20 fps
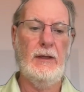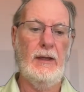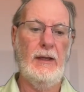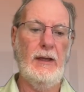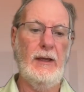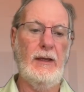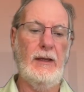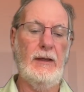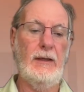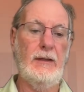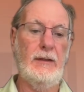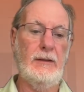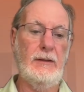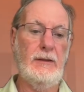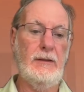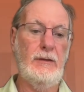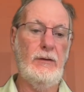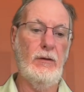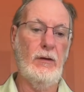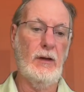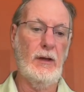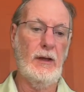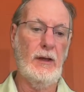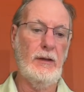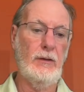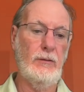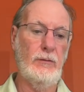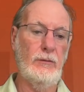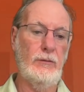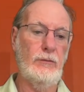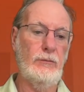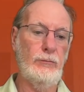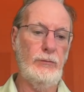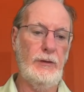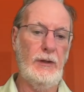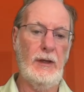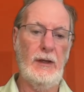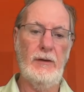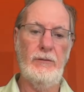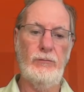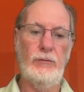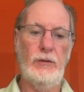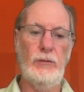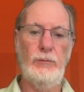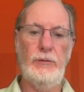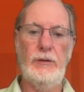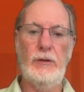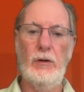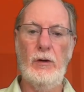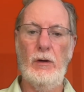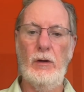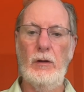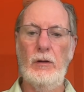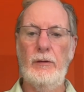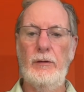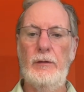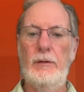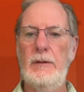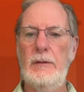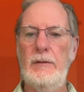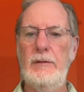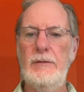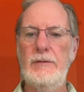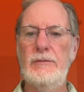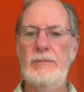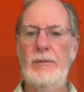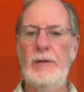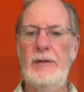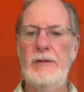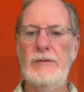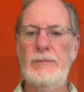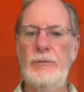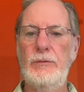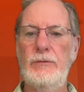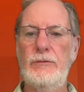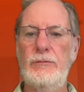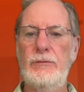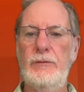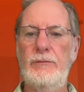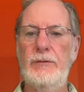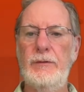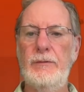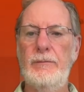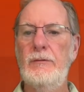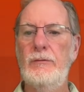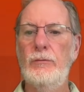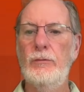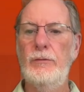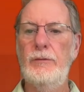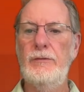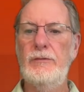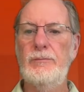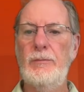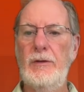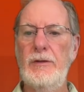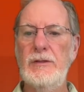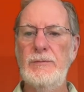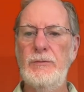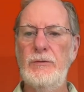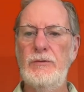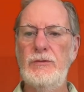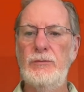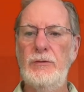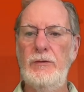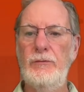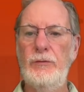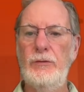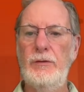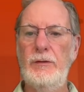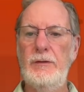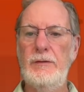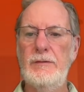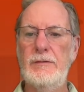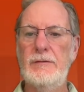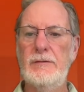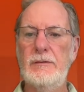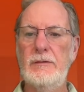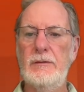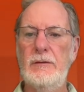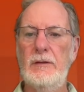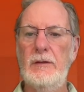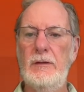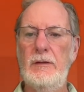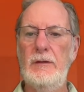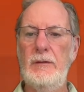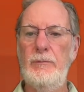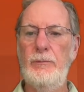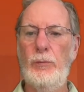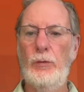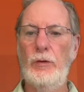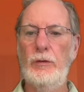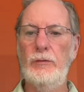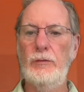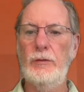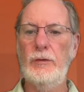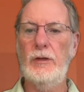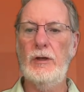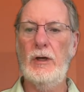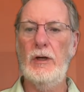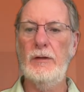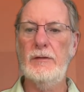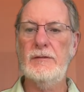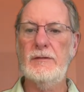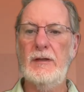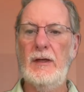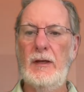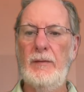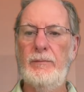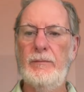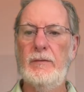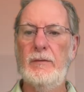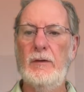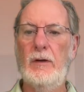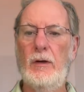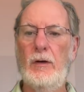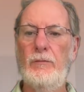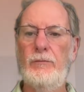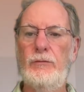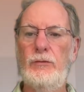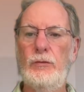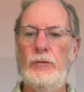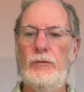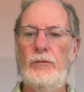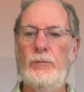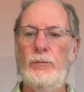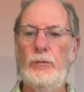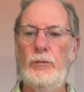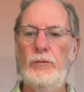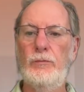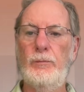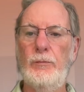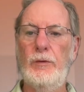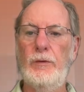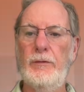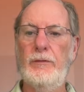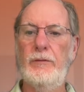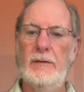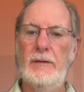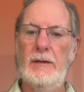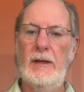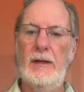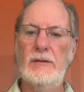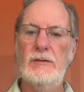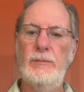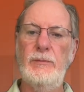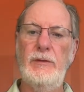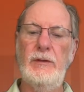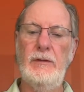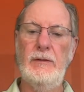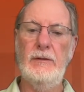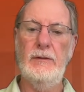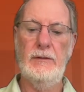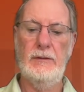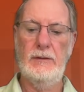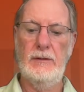and in aligner we have what we call displacement driven. So displacement driven is an important concept of tooth movement that has been